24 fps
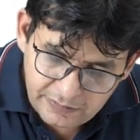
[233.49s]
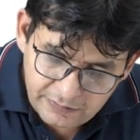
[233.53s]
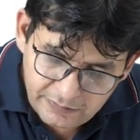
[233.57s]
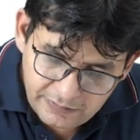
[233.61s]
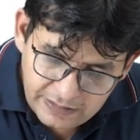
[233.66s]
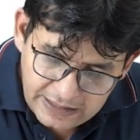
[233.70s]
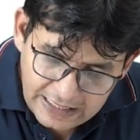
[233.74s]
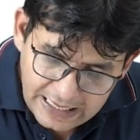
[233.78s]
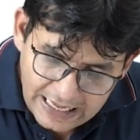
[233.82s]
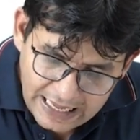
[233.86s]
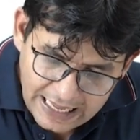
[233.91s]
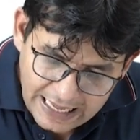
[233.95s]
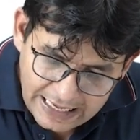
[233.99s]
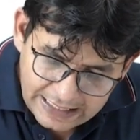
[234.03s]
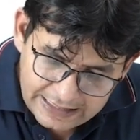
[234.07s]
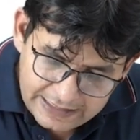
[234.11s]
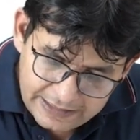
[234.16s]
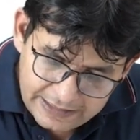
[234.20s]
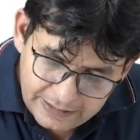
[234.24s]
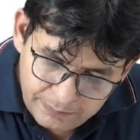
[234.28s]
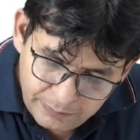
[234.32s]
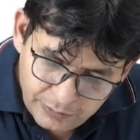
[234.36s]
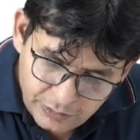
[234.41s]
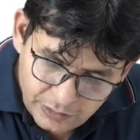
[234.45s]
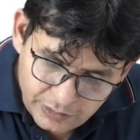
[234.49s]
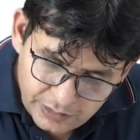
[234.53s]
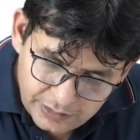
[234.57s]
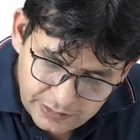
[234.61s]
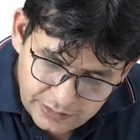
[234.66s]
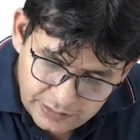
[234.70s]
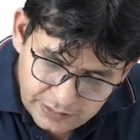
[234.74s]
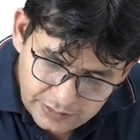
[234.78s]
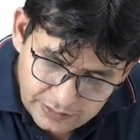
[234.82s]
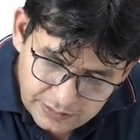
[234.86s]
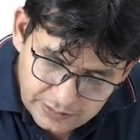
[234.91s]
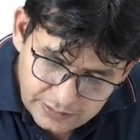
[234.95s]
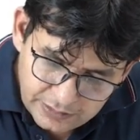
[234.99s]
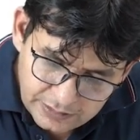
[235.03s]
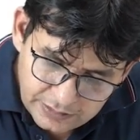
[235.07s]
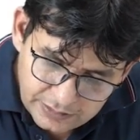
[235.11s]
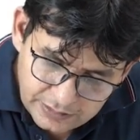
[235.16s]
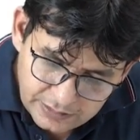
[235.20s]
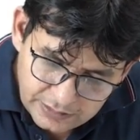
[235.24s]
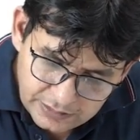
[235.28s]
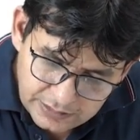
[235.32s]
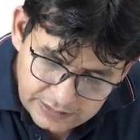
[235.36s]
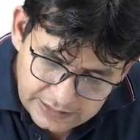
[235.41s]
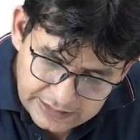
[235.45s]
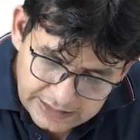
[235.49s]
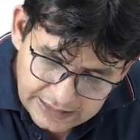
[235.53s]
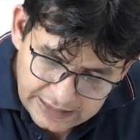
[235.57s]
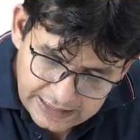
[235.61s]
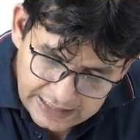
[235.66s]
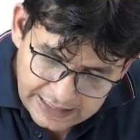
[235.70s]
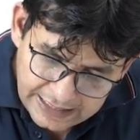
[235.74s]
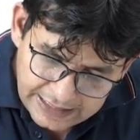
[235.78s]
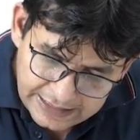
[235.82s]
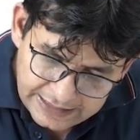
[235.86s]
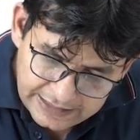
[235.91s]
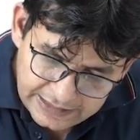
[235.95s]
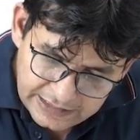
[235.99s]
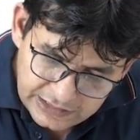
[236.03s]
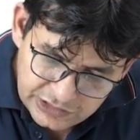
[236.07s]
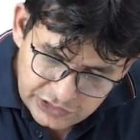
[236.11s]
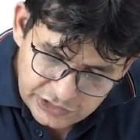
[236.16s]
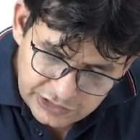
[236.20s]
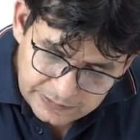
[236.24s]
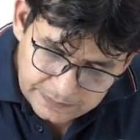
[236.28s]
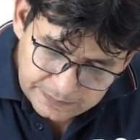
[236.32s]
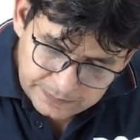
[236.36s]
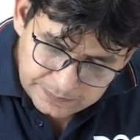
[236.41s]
will act upon the antigen.